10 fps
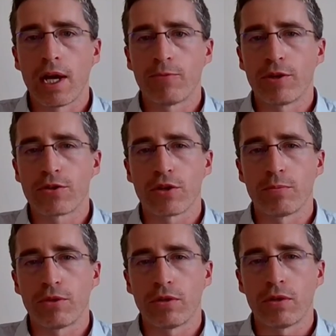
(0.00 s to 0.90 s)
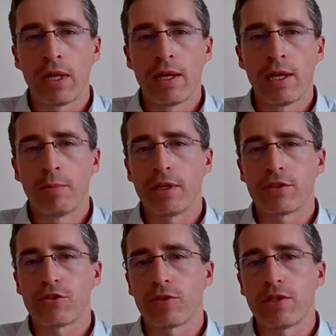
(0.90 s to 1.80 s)
For example,
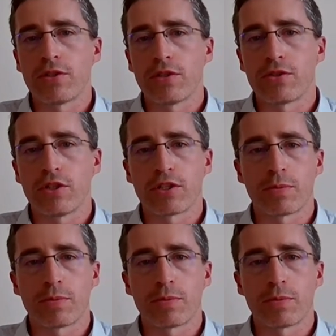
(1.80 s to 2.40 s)
Multichoice has just